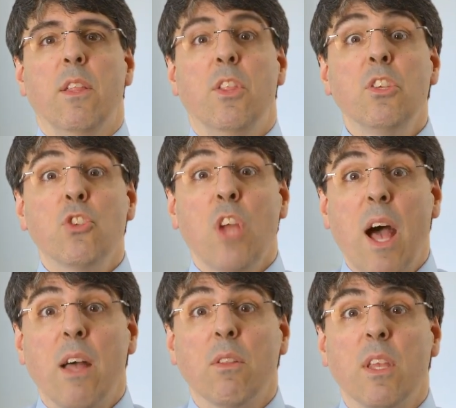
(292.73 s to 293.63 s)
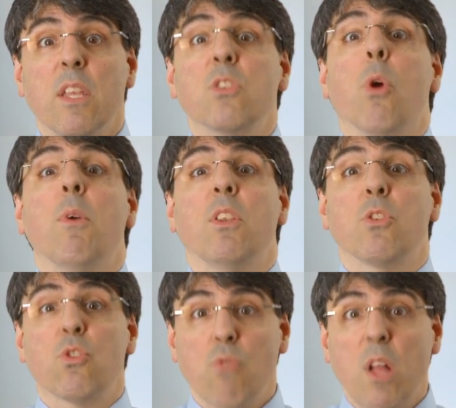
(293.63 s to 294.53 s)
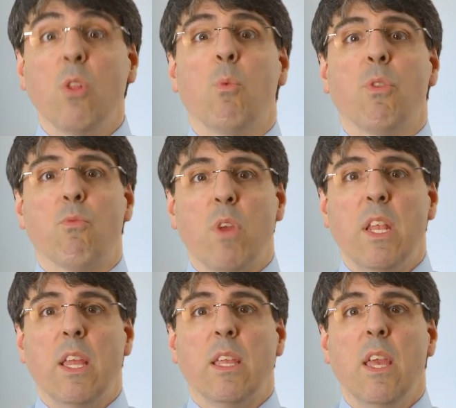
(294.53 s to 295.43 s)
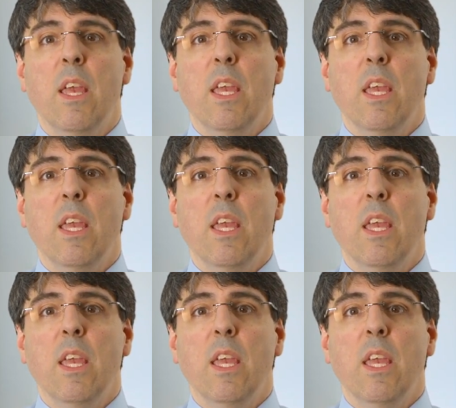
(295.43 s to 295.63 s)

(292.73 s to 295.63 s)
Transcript: This child is going to struggle with reading